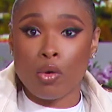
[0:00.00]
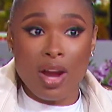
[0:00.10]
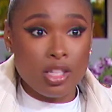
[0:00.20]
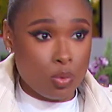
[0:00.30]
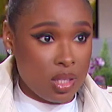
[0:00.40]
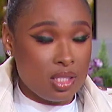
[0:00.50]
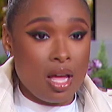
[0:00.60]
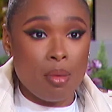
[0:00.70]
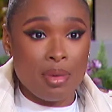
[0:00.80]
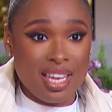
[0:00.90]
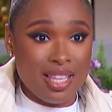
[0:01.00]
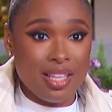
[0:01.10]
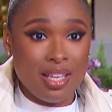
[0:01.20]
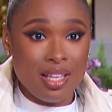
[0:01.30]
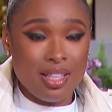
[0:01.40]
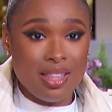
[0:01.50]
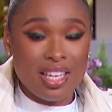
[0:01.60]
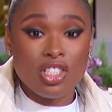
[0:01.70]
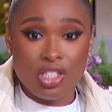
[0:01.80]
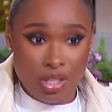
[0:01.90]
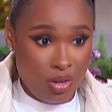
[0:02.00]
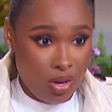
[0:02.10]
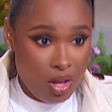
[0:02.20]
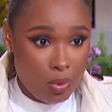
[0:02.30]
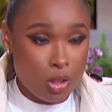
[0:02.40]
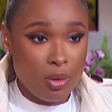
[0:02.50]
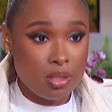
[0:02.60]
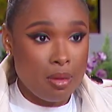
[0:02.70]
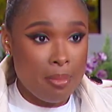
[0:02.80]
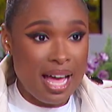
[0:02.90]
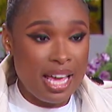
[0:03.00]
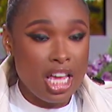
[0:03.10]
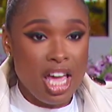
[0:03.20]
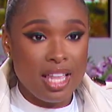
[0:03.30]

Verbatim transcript: graduates coming in this year, which blows my mind.